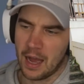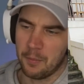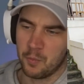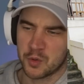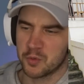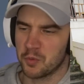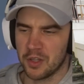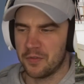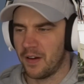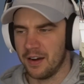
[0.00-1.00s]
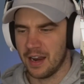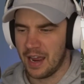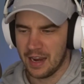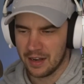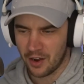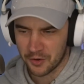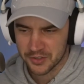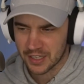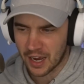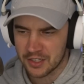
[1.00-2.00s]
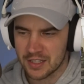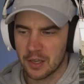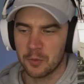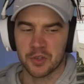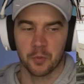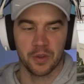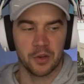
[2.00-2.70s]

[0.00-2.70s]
which was really fun. And honestly, I just think it was a really